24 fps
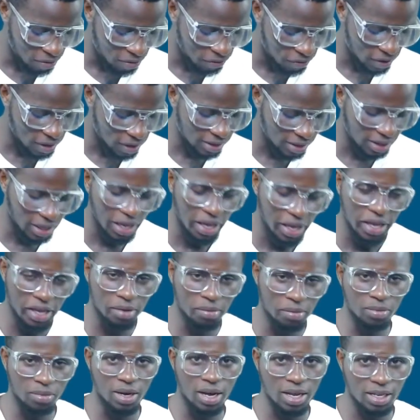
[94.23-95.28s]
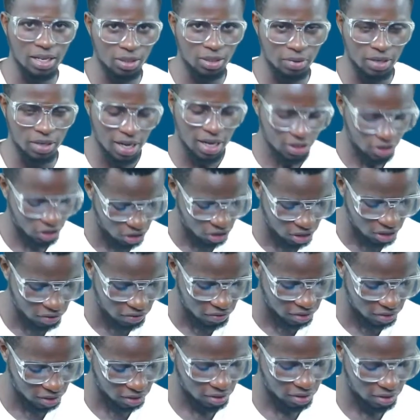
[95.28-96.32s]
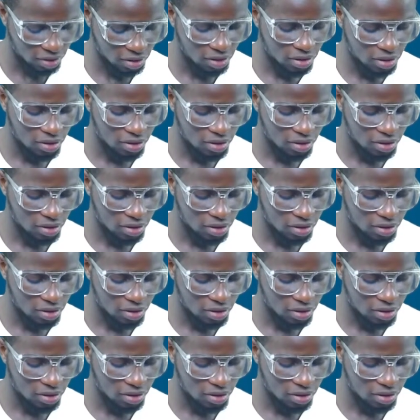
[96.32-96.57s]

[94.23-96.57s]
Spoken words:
our first aim has been achieved,